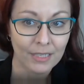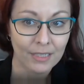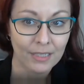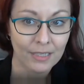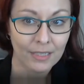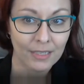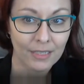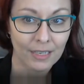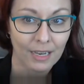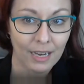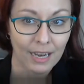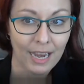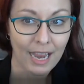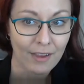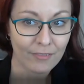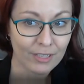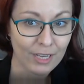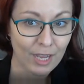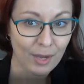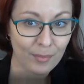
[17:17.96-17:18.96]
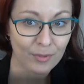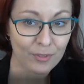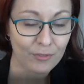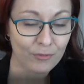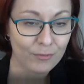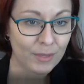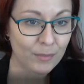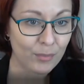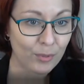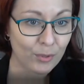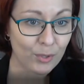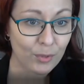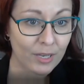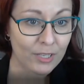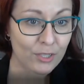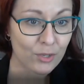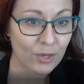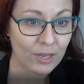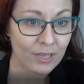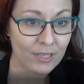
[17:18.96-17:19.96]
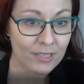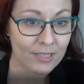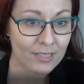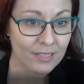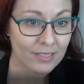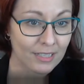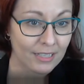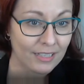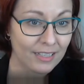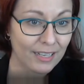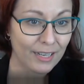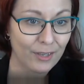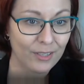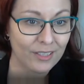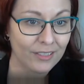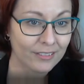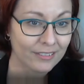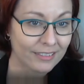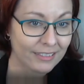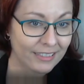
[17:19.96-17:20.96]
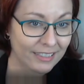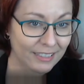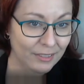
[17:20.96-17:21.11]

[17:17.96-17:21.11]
I have a couple of people who I trust inherently